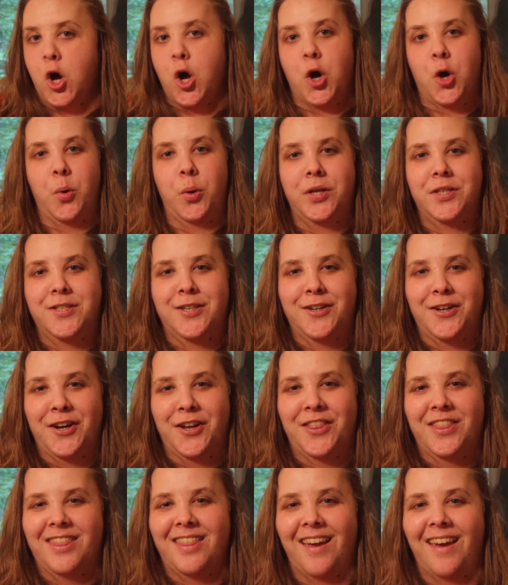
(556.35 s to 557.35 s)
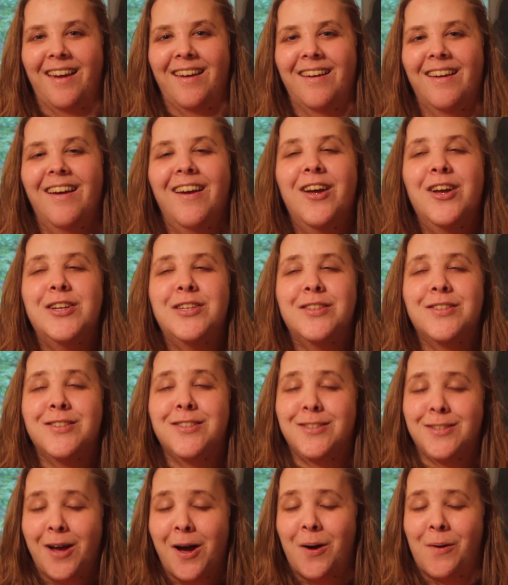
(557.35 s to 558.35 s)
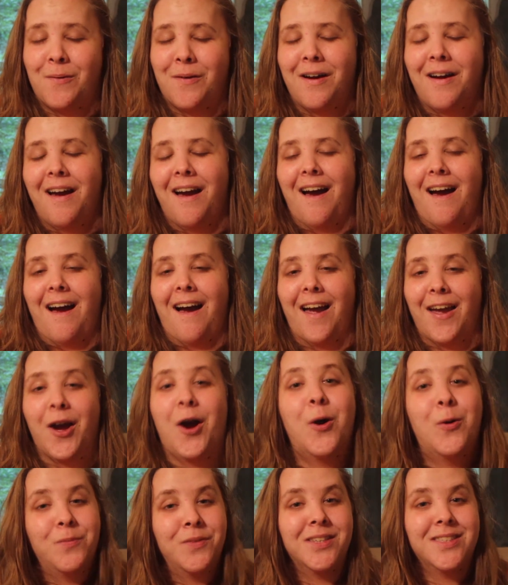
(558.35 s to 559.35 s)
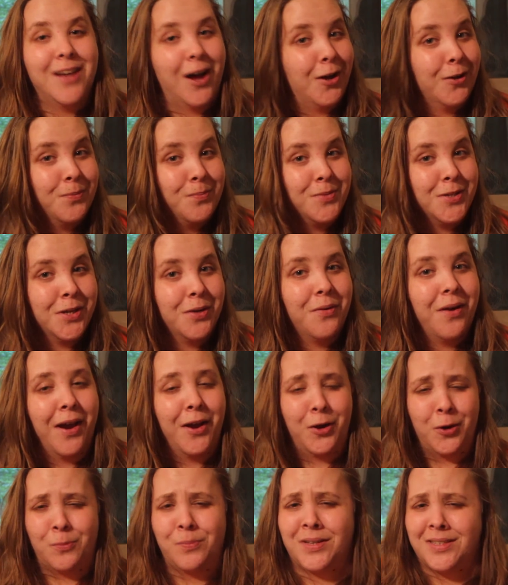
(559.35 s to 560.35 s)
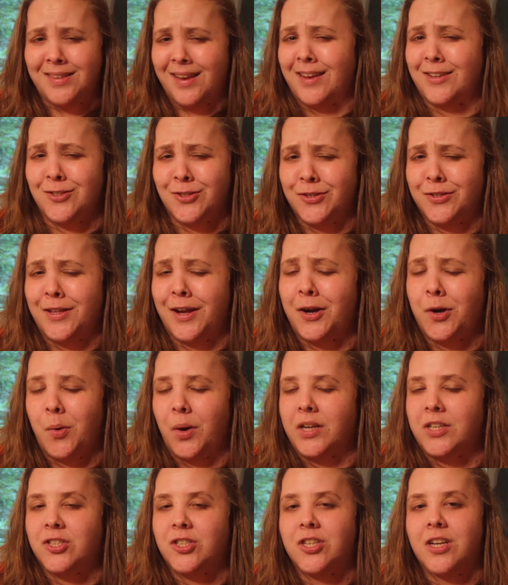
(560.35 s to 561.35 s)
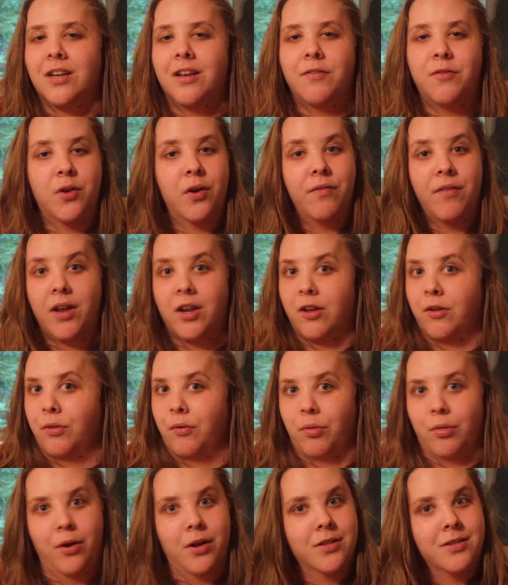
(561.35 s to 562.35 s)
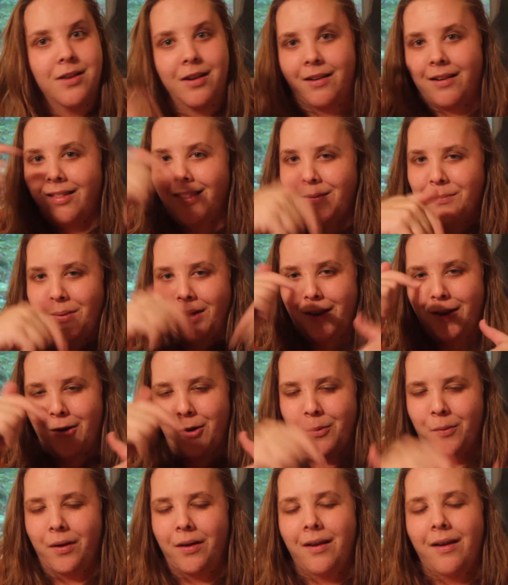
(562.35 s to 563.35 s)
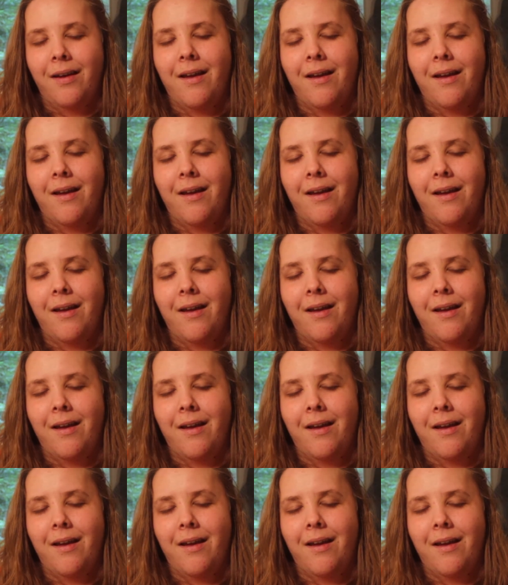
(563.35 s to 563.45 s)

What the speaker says: Always a good thing. So I hope this helped you. I hope this answered that question. If you have any other thoughts on it, let me know.